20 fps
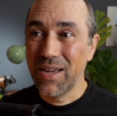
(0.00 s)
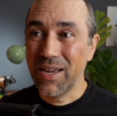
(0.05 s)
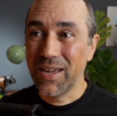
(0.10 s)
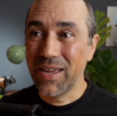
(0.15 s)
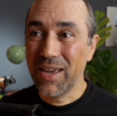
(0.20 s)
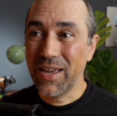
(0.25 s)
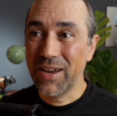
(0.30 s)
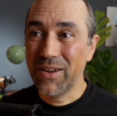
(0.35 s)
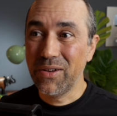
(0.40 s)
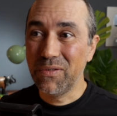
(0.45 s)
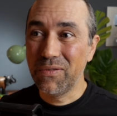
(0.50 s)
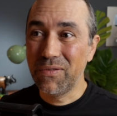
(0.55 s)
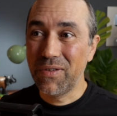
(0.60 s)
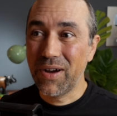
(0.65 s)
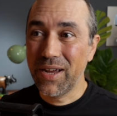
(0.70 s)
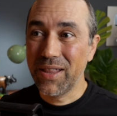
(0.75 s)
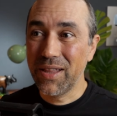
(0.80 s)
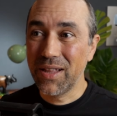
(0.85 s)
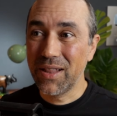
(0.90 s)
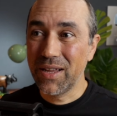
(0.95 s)
Again, you'll
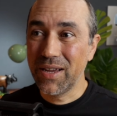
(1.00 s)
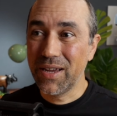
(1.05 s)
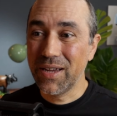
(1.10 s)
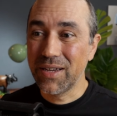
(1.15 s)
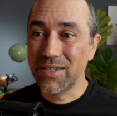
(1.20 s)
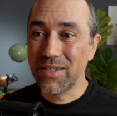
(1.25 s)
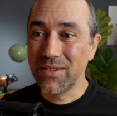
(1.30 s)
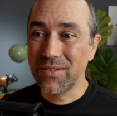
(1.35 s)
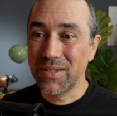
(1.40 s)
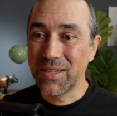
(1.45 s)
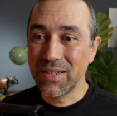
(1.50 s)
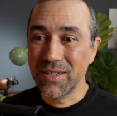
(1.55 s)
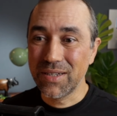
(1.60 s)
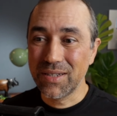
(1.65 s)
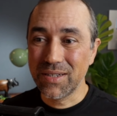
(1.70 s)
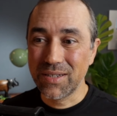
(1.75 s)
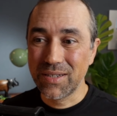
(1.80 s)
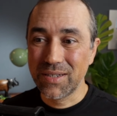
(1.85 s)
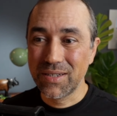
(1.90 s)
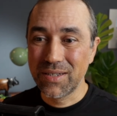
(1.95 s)
find the link to
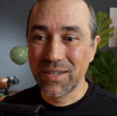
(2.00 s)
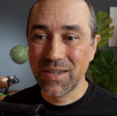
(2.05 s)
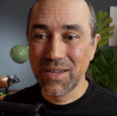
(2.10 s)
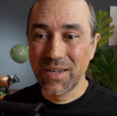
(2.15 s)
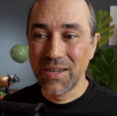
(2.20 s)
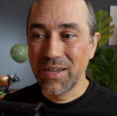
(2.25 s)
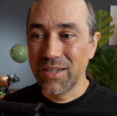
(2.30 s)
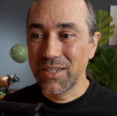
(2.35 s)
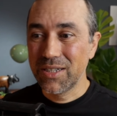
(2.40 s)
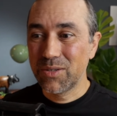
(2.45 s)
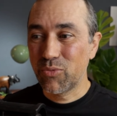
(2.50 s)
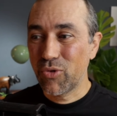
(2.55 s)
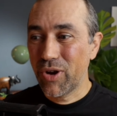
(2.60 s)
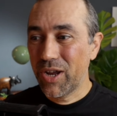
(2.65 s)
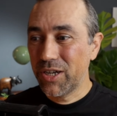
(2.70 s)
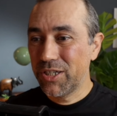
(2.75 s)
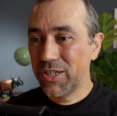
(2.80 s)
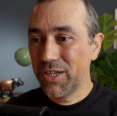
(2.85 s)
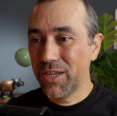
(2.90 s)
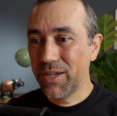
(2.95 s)
this
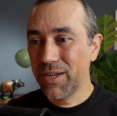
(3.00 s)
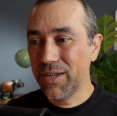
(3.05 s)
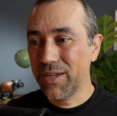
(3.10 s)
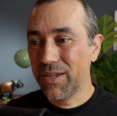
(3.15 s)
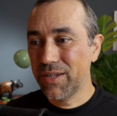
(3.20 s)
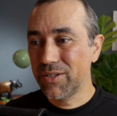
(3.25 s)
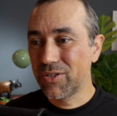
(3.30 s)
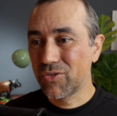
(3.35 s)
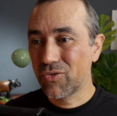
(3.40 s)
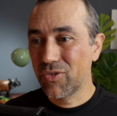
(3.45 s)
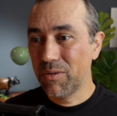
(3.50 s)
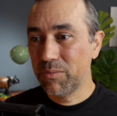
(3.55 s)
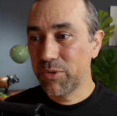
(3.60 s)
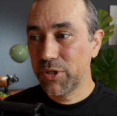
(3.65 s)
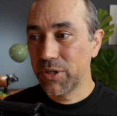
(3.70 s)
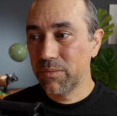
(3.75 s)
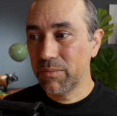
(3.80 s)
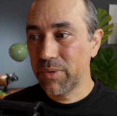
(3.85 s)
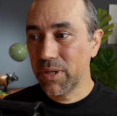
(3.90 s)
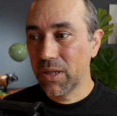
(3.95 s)
spreadsheet in the
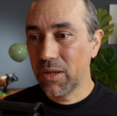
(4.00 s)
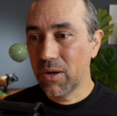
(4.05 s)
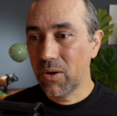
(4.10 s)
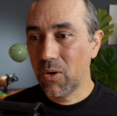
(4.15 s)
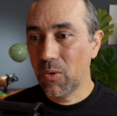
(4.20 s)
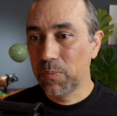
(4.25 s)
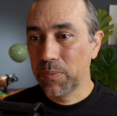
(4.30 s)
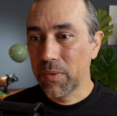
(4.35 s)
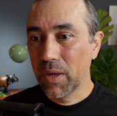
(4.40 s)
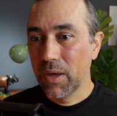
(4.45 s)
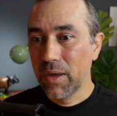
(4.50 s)
description below.